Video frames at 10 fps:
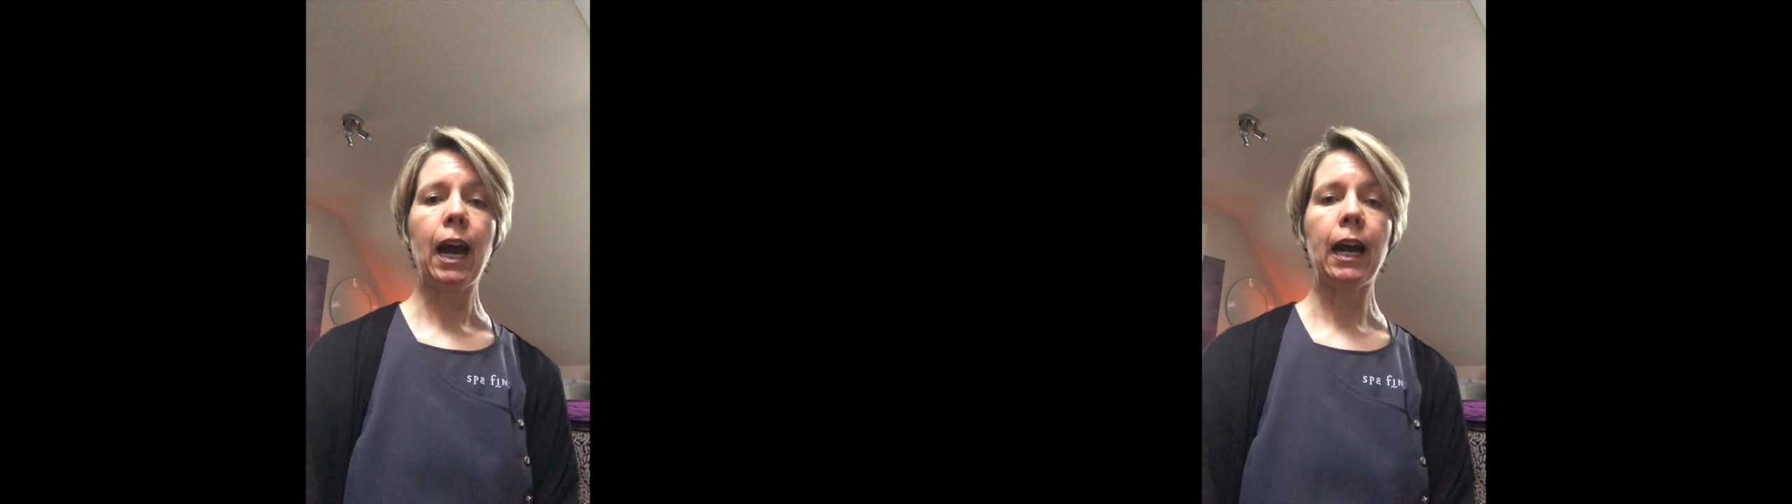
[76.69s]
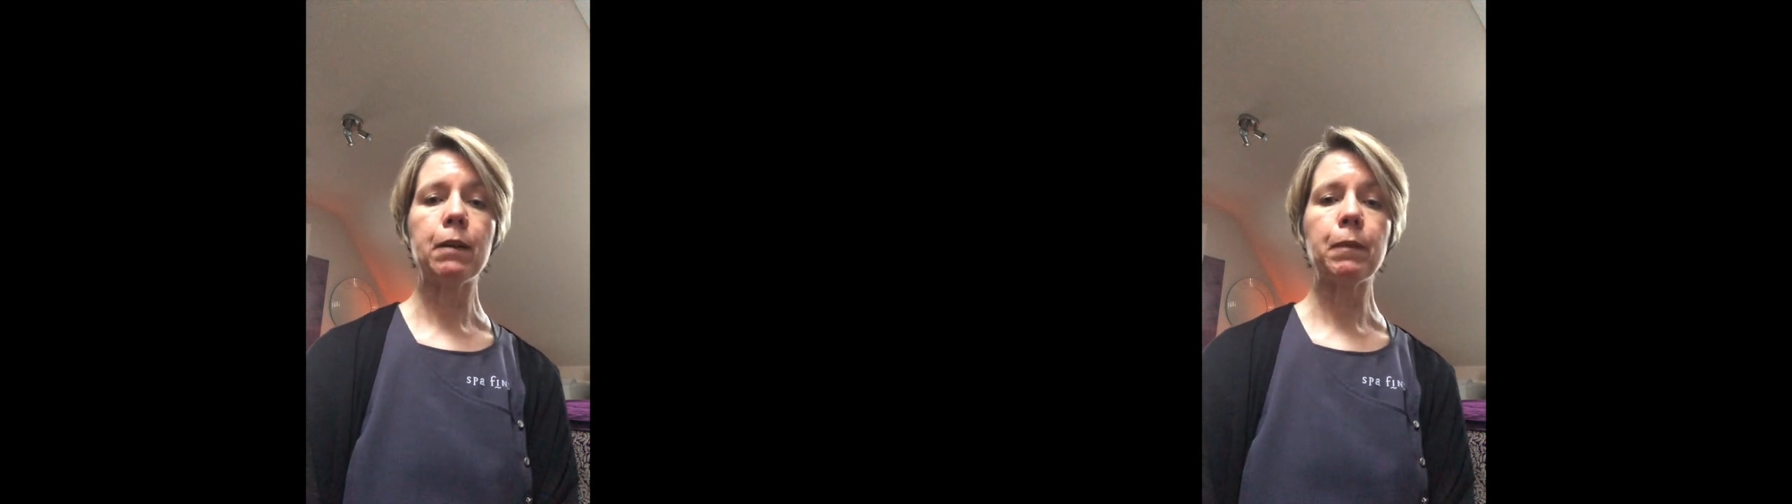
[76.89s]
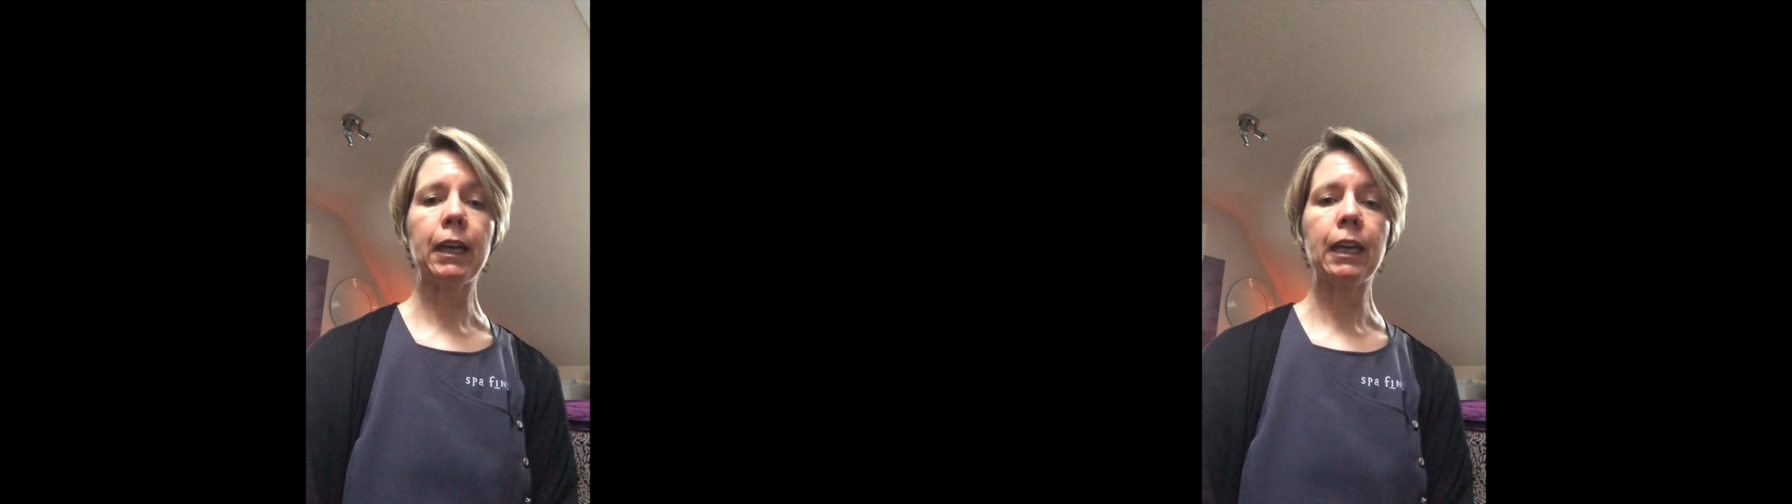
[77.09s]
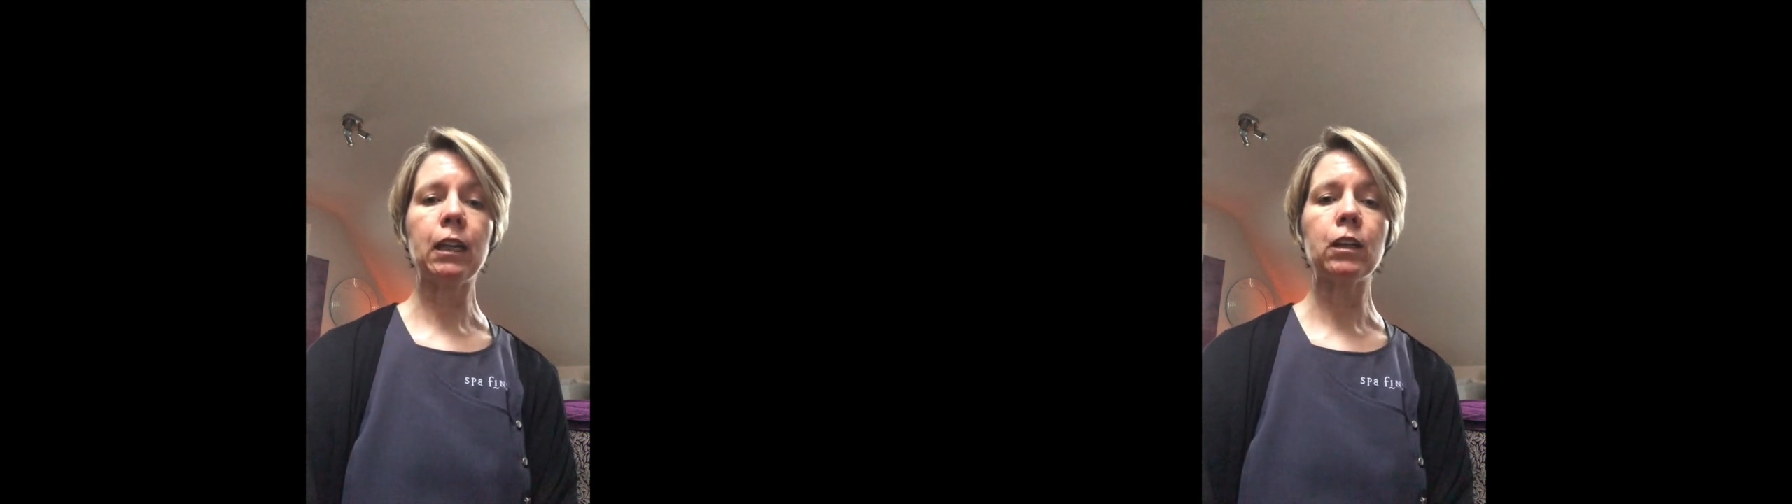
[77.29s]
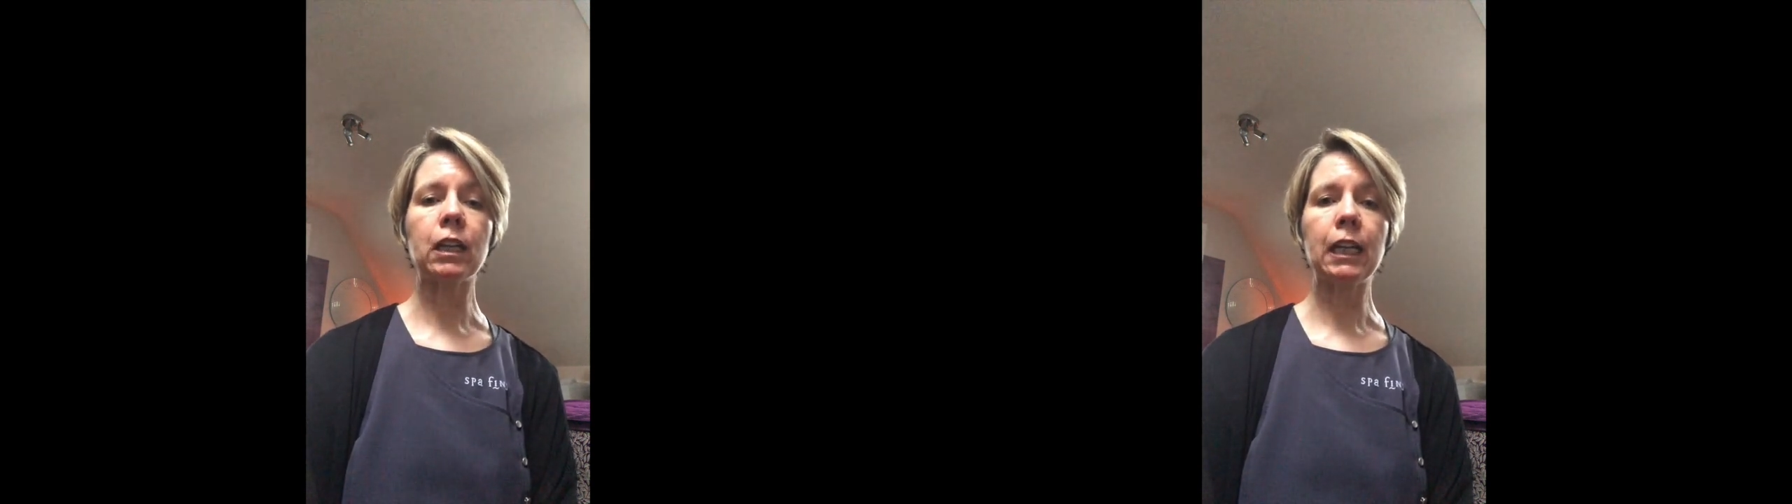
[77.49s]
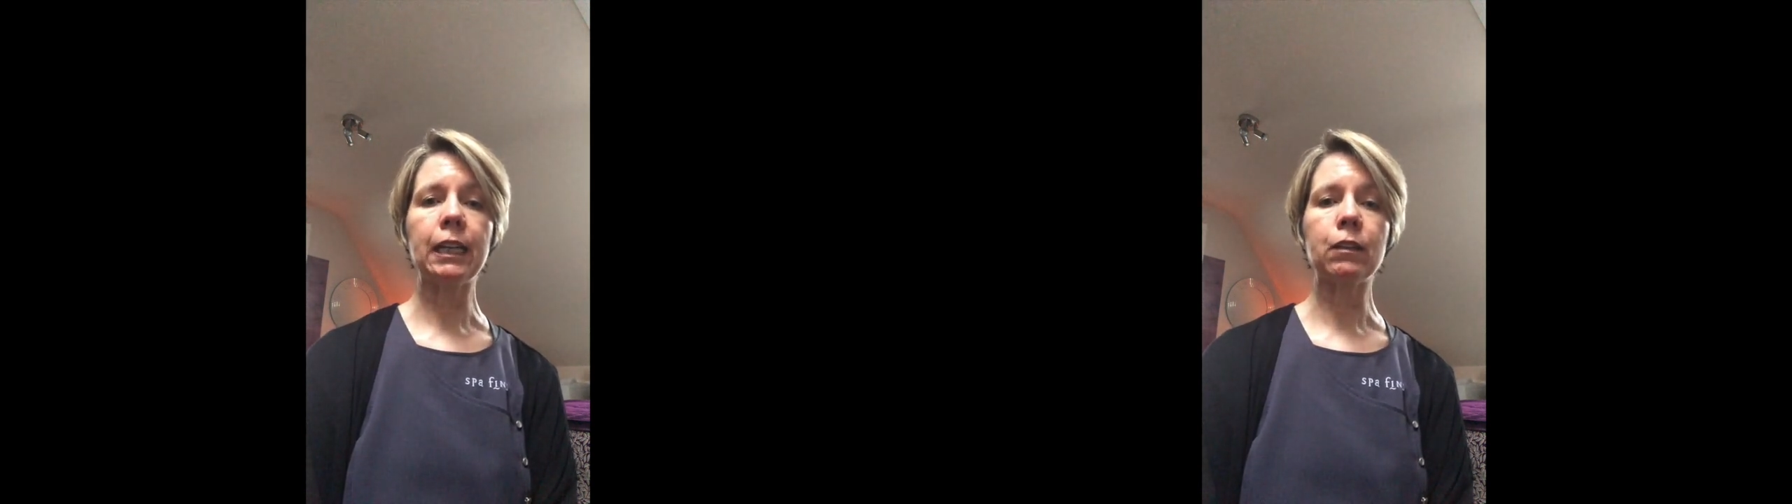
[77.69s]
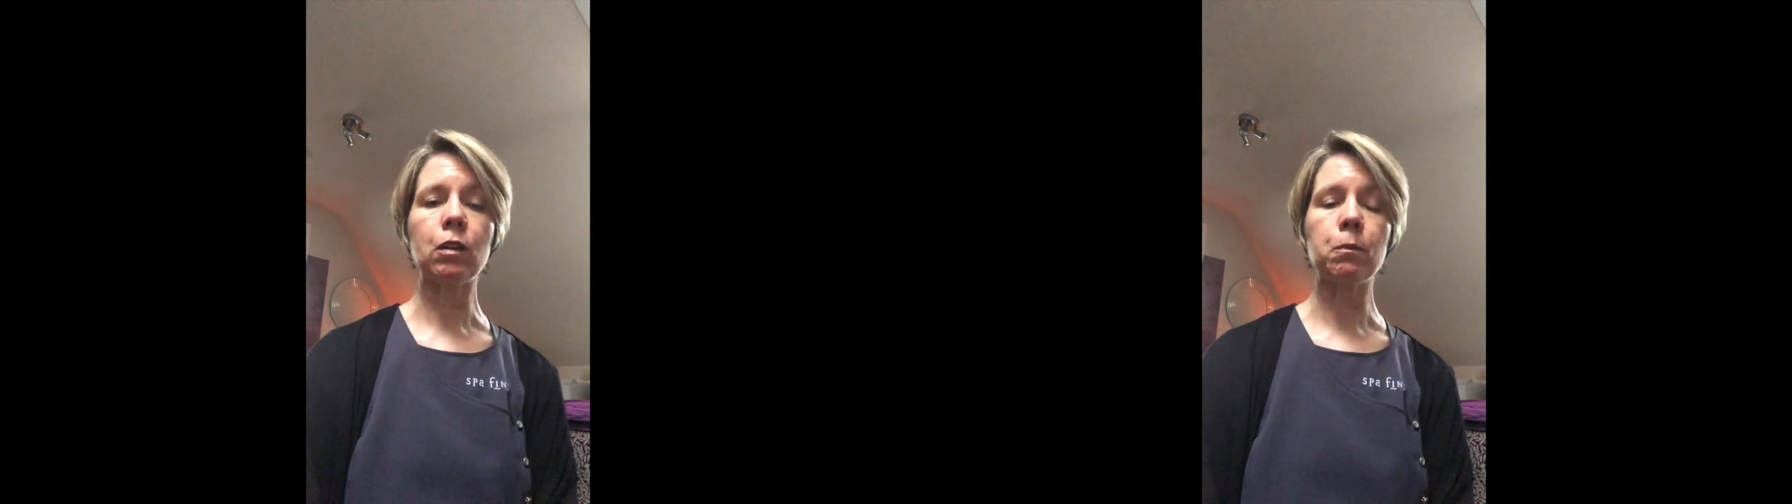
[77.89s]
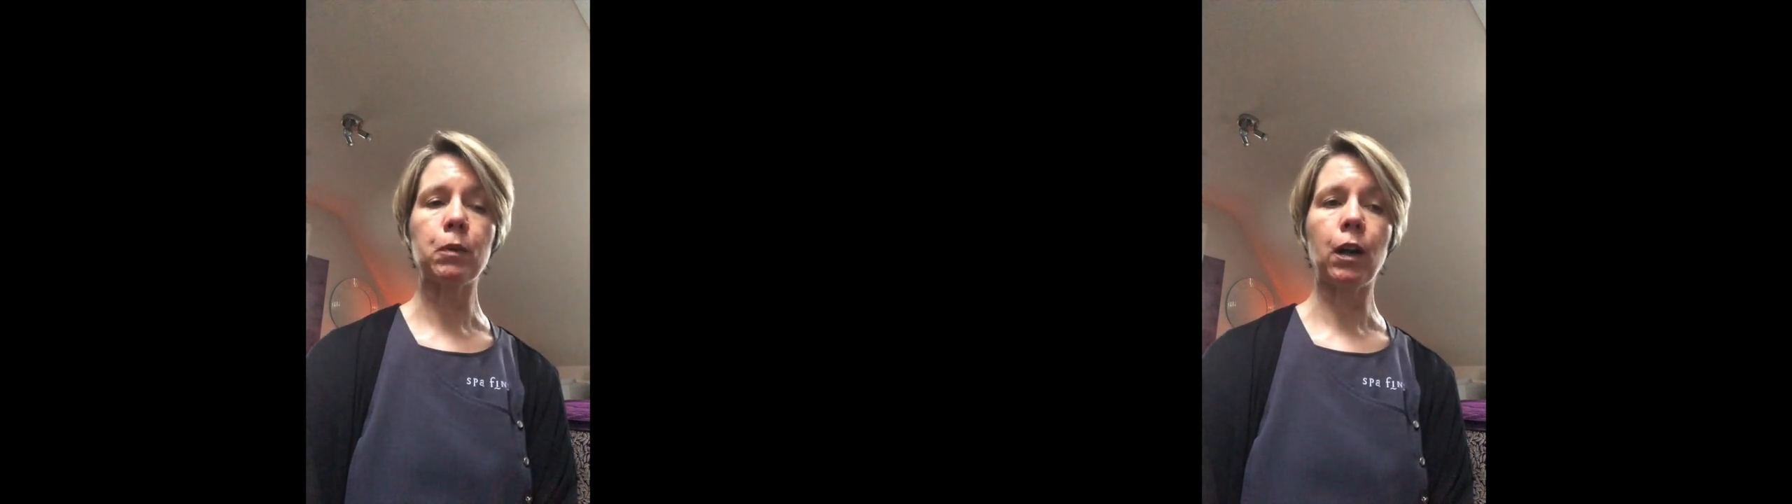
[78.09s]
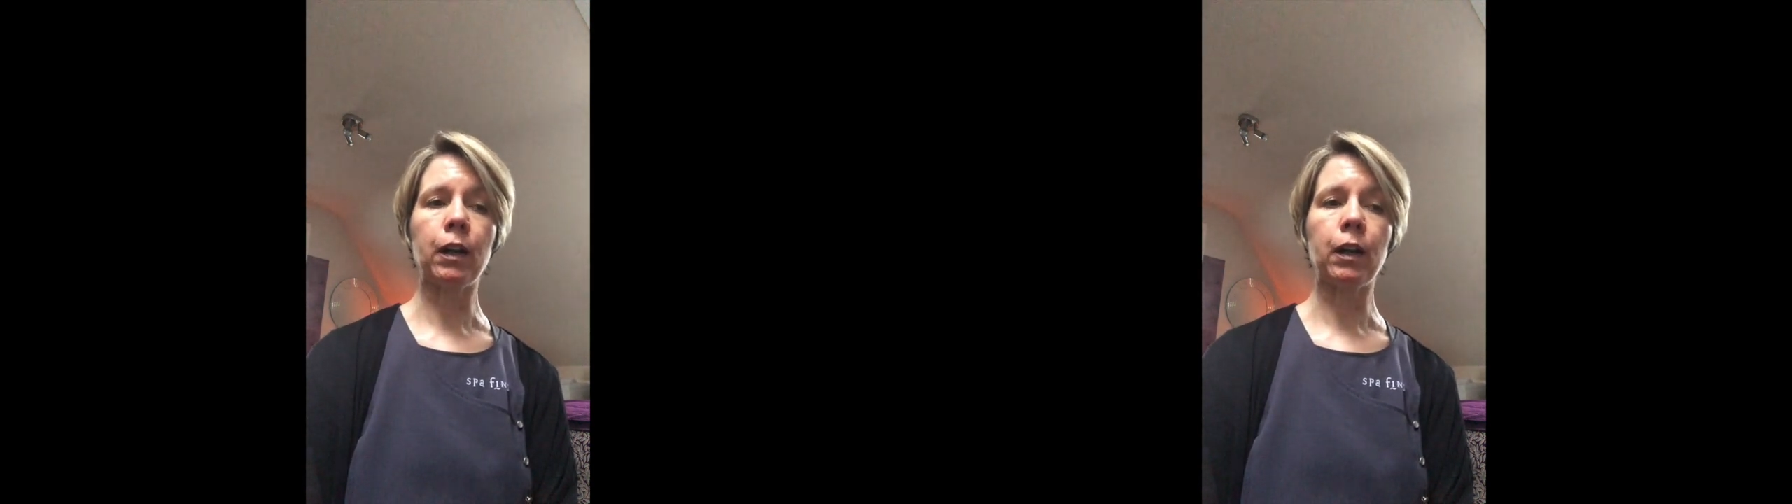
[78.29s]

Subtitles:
and make it look cleaner and